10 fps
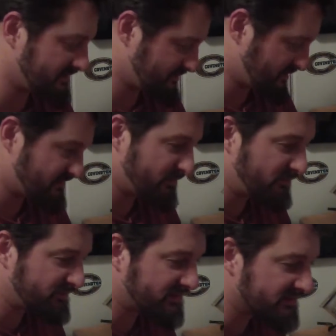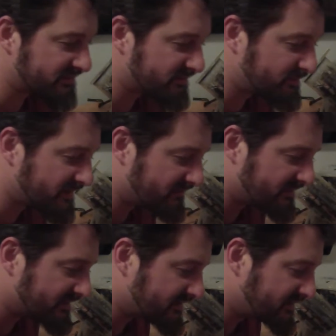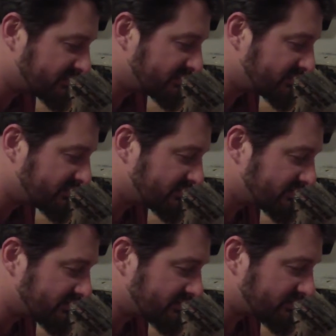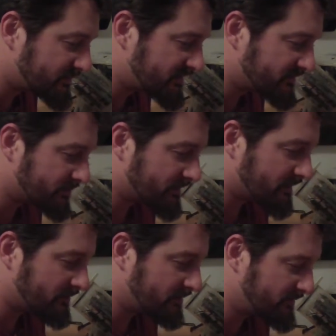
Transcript: And my voltmeter seems to be having a little bit of a problem.